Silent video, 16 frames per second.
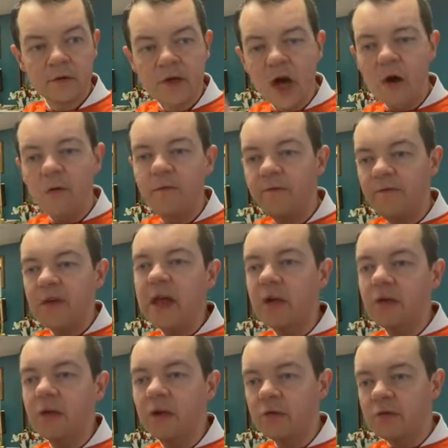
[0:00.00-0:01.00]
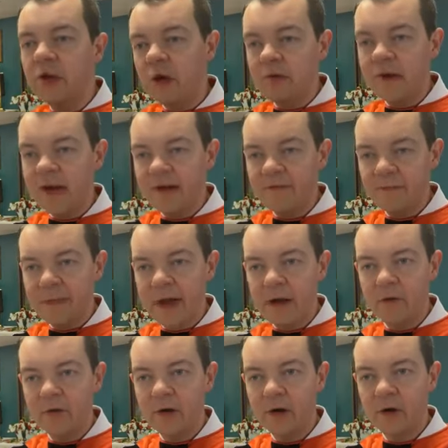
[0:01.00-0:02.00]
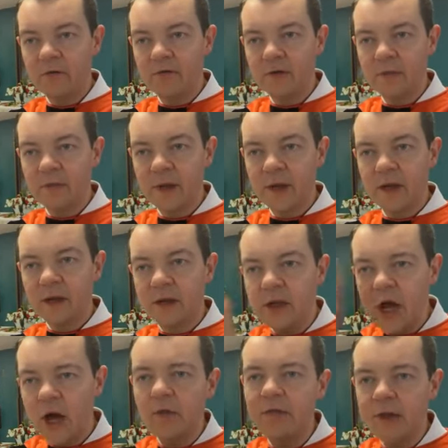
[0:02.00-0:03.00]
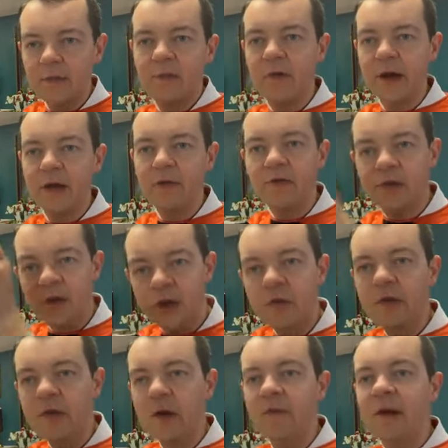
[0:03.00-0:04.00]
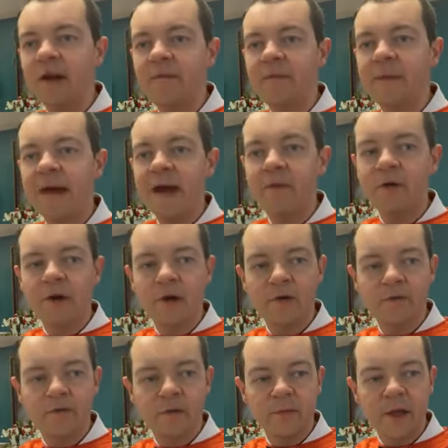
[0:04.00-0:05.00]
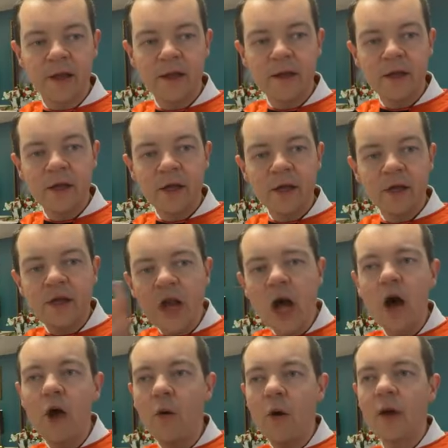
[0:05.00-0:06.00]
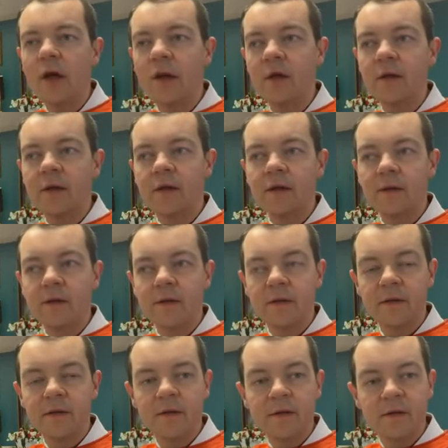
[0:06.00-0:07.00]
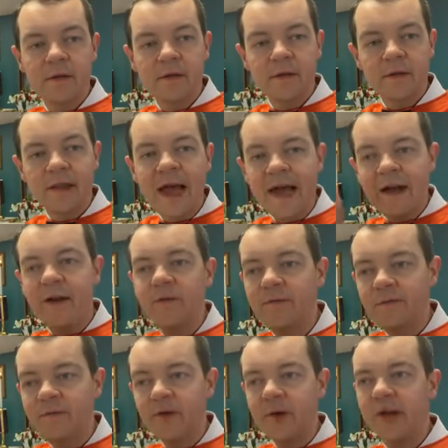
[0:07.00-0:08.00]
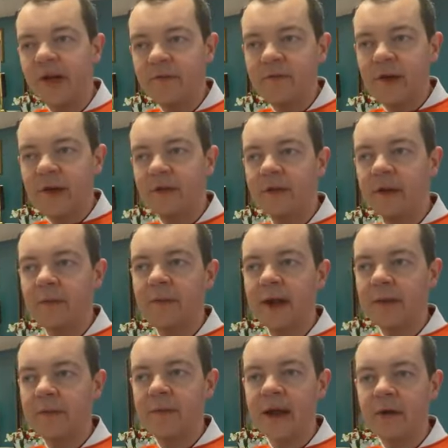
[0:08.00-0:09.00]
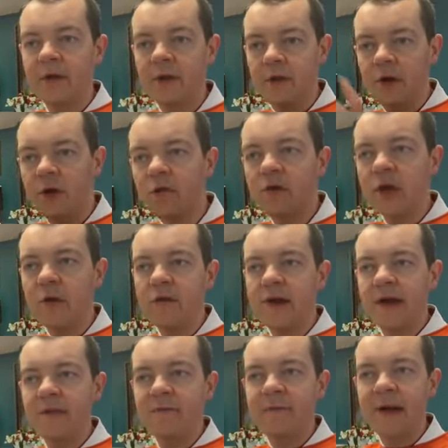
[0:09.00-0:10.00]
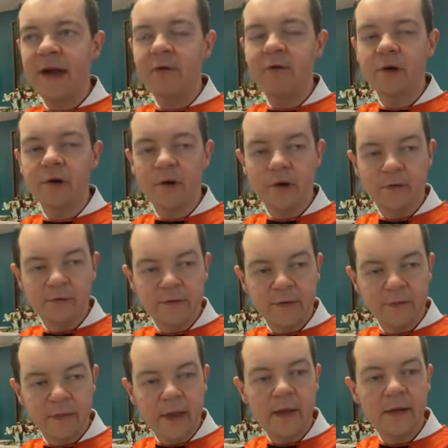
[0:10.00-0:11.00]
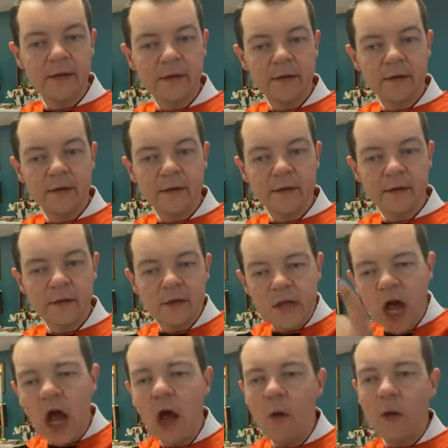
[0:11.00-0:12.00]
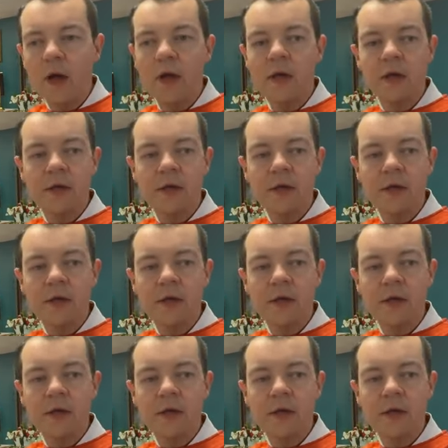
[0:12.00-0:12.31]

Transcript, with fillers: No fear, you don't have power over me. No depression, you don't have power over me. No lack of forgiveness in my marriage, you don't have power over me. No.